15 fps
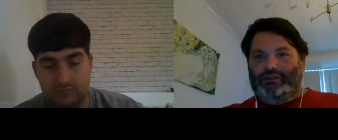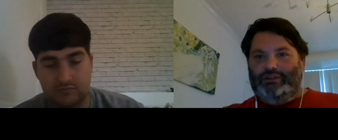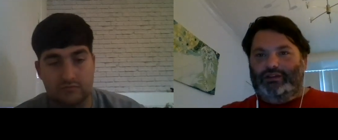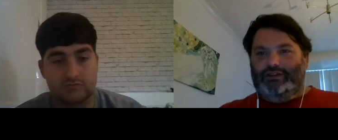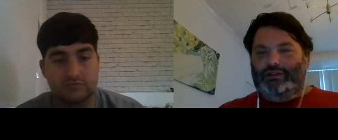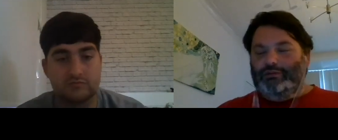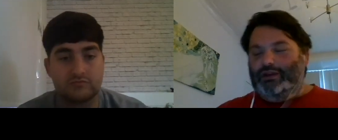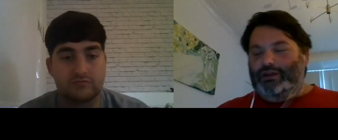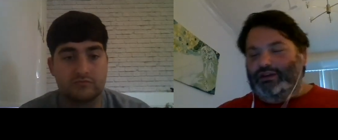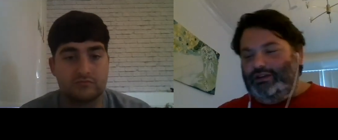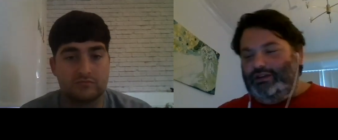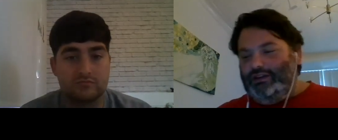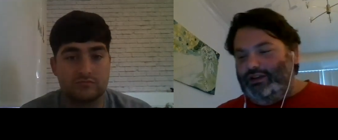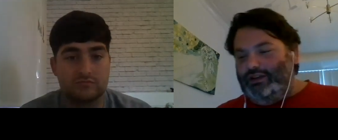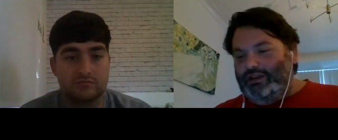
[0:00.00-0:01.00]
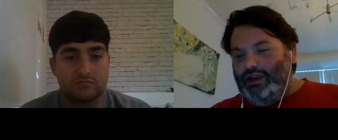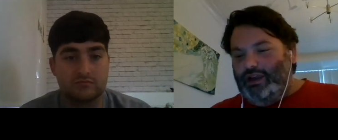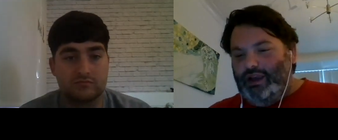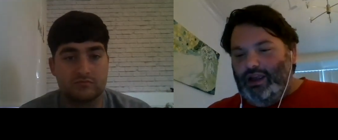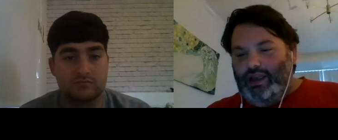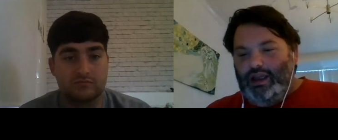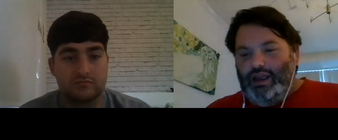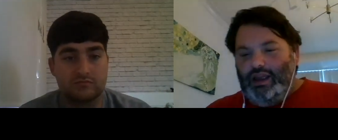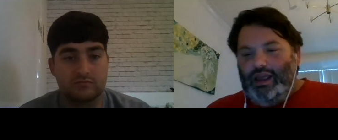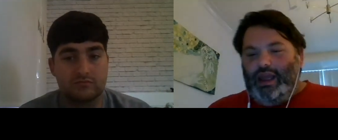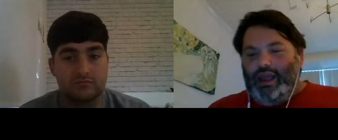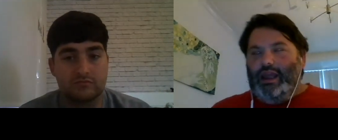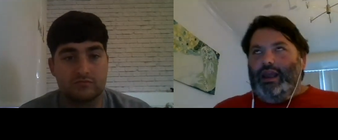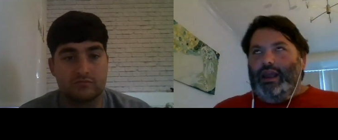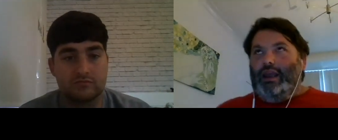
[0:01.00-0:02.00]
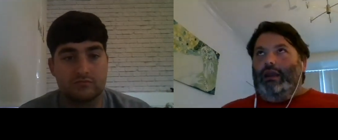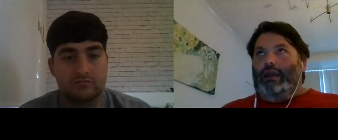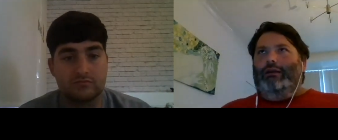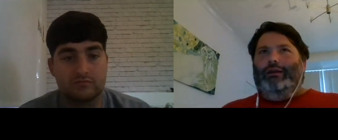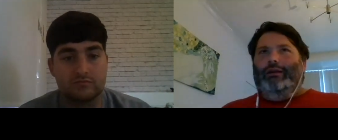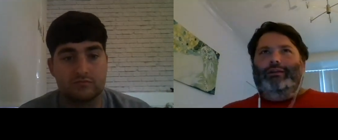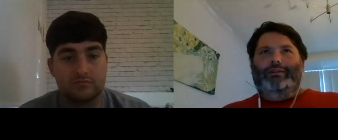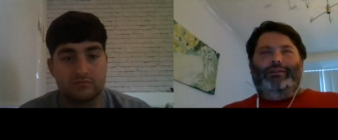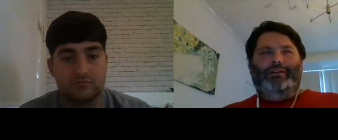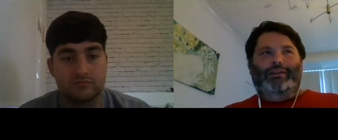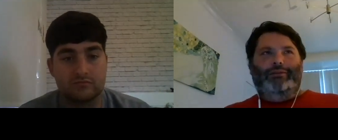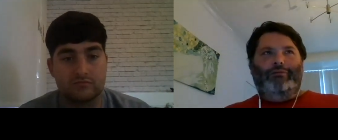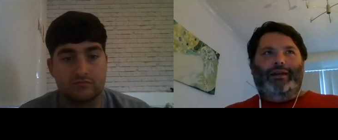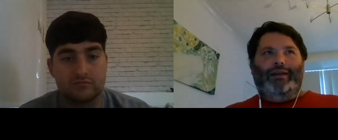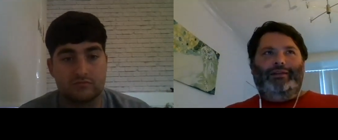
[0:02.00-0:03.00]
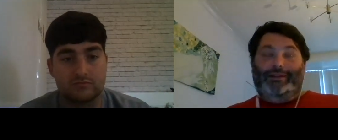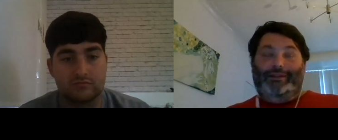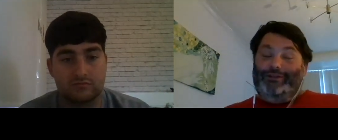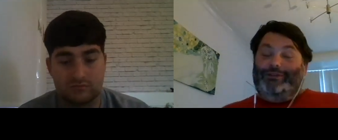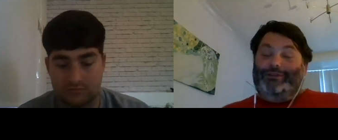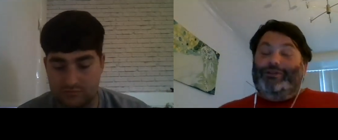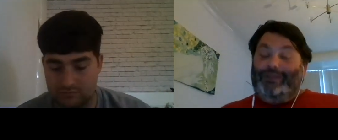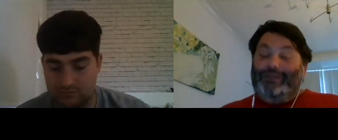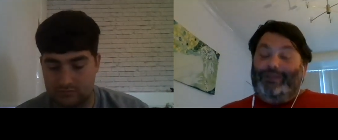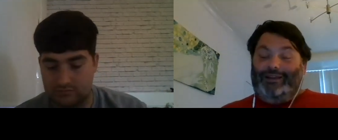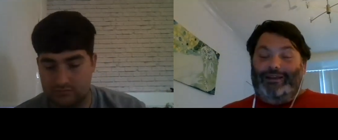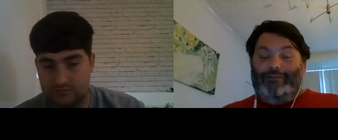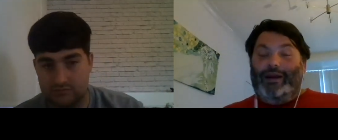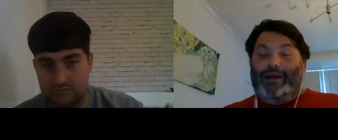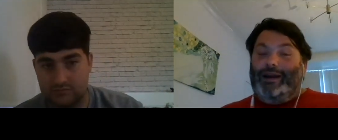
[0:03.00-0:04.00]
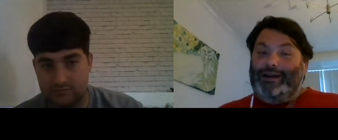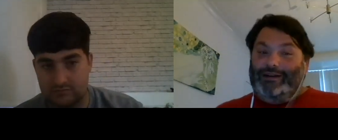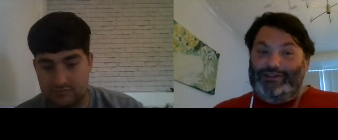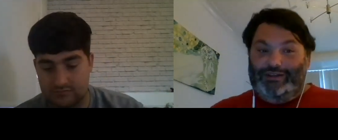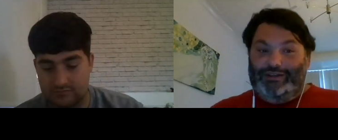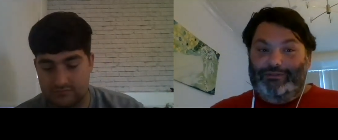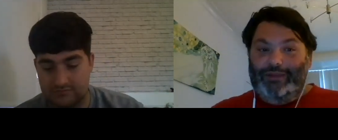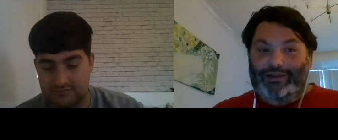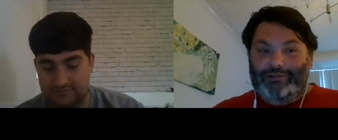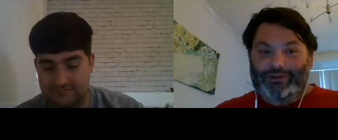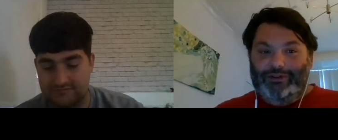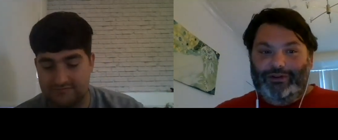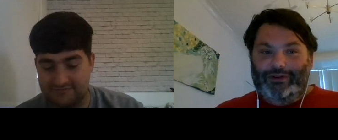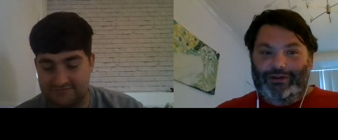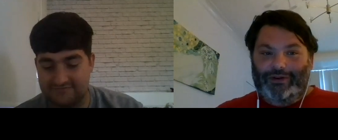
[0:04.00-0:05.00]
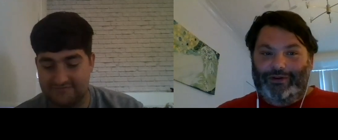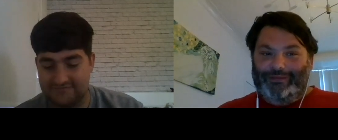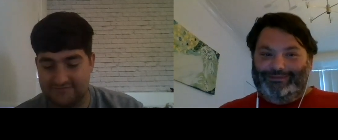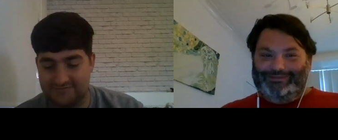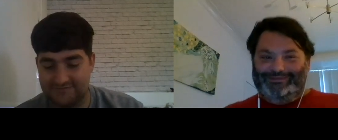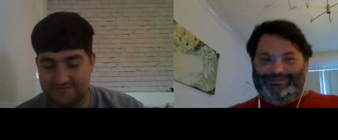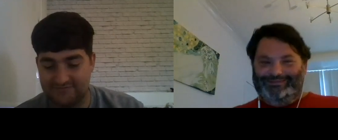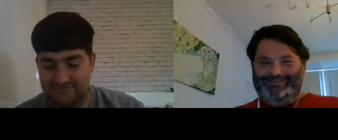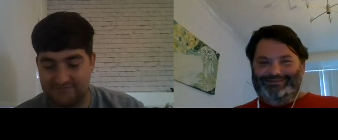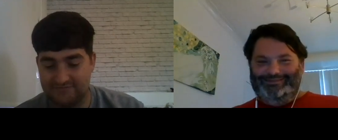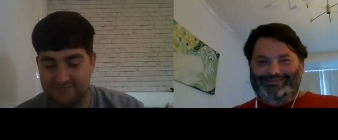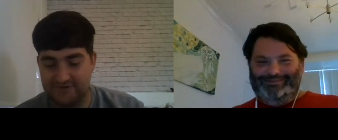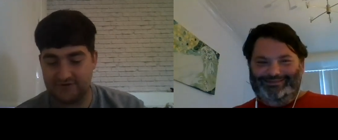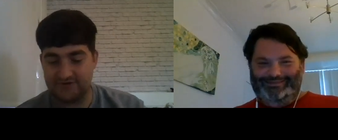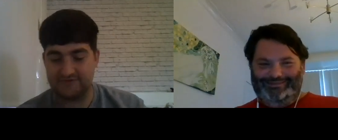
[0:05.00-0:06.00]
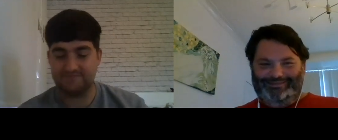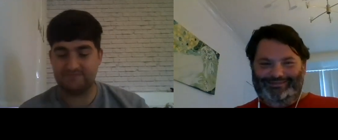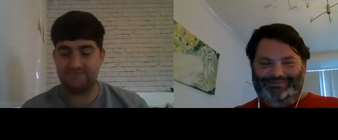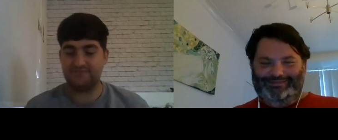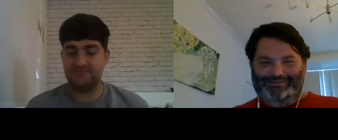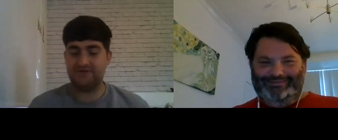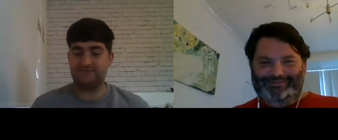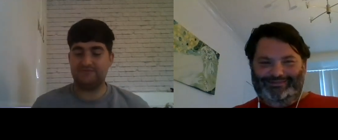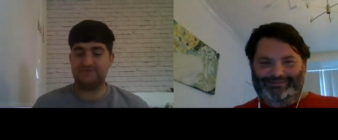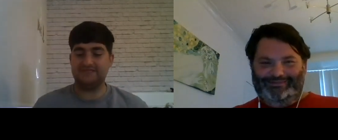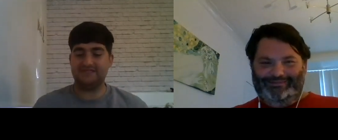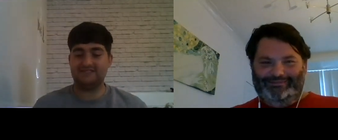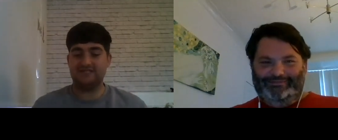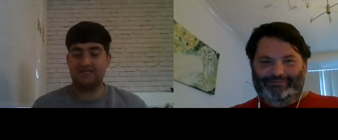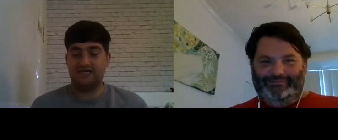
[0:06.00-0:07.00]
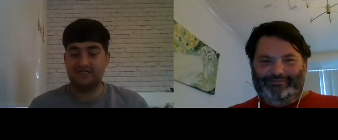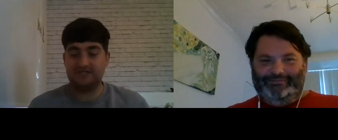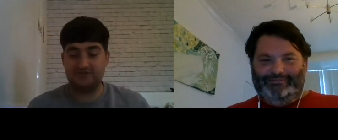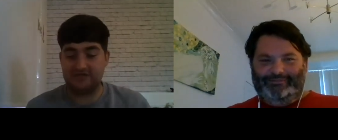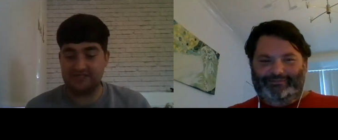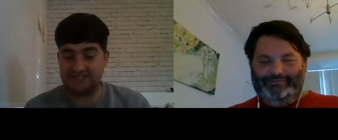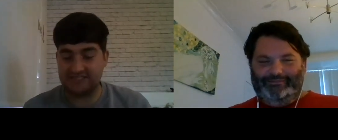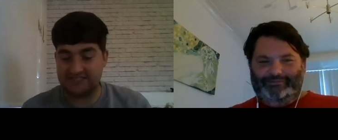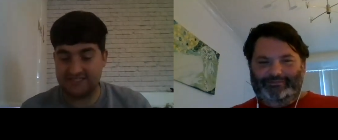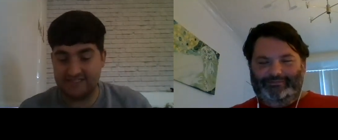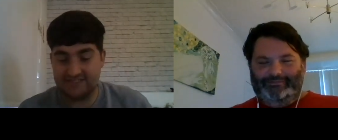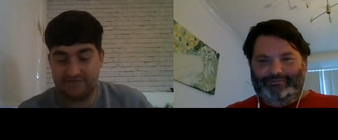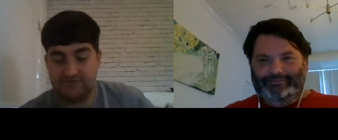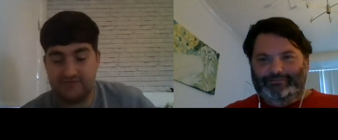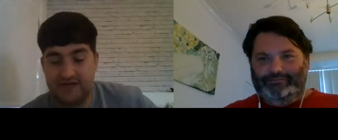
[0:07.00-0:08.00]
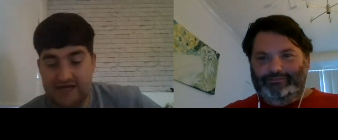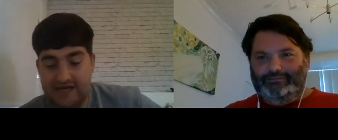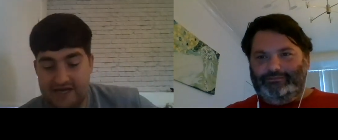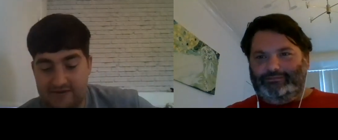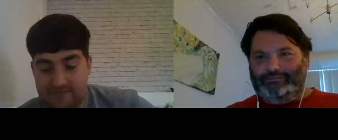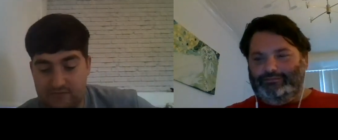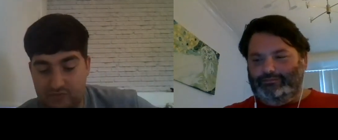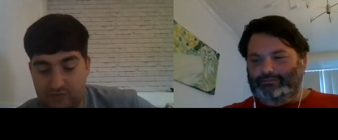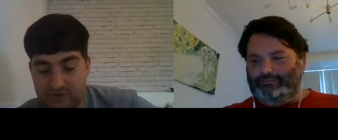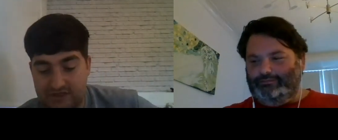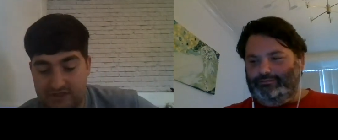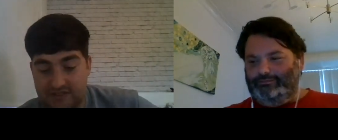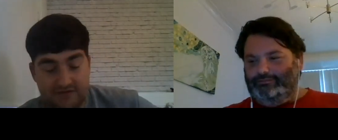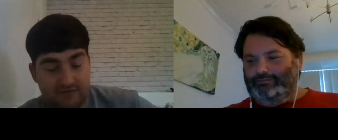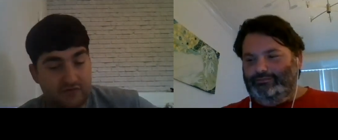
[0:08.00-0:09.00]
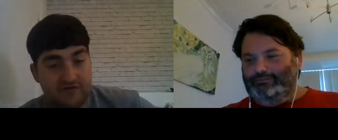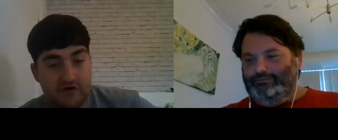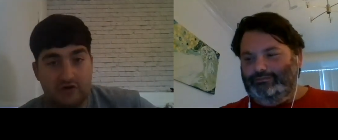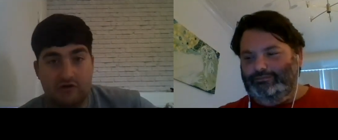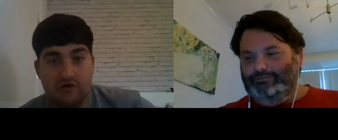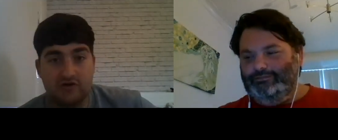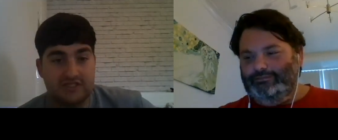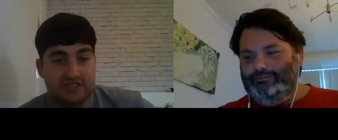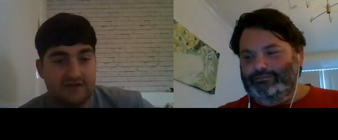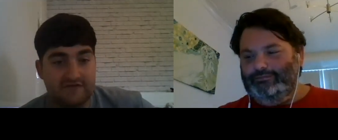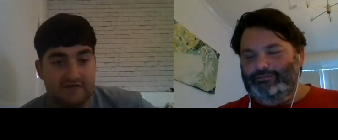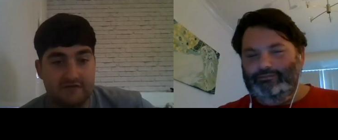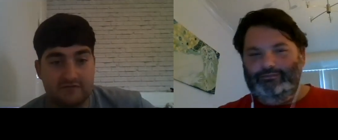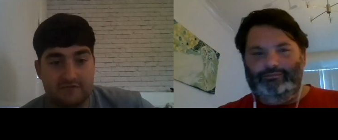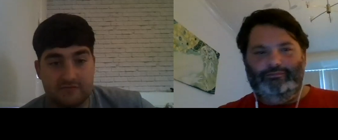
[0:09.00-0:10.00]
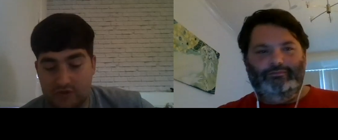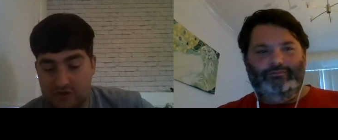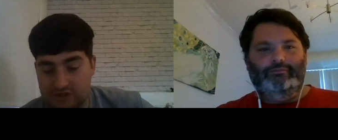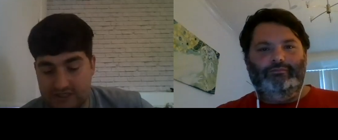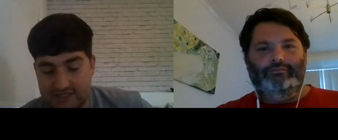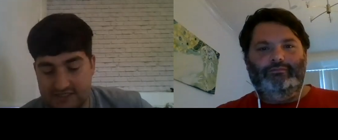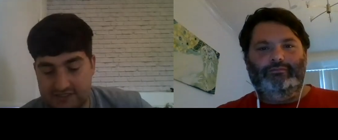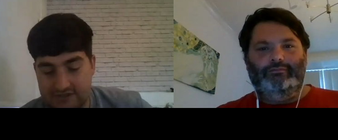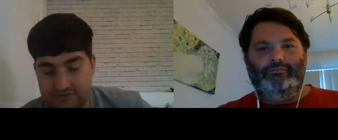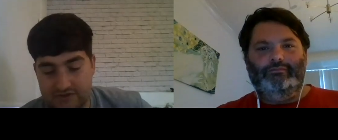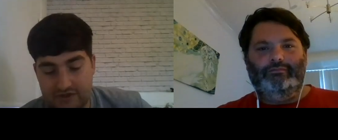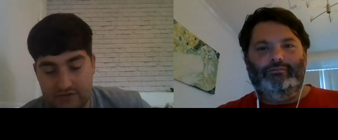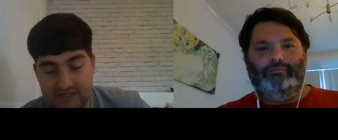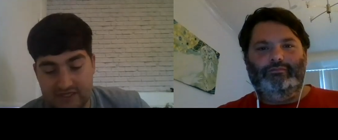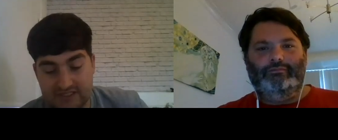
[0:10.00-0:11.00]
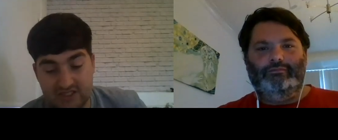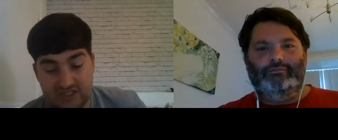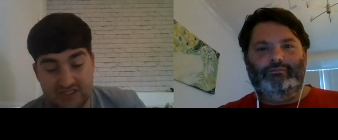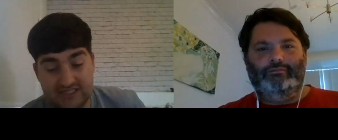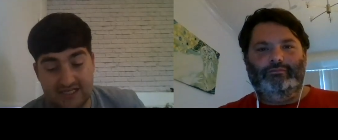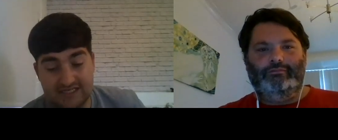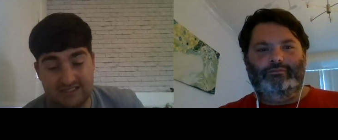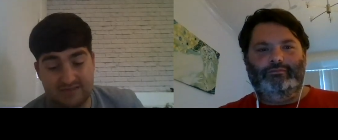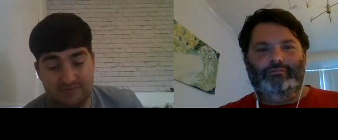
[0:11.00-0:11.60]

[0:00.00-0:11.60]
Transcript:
Speaker 1: us at CYC, uh, eh, cycyouthteam at gmail.com.
Speaker 2: Brilliant. Happy days. So, as I said, um, we, we've got lots of different podcasts out now. This is our sixth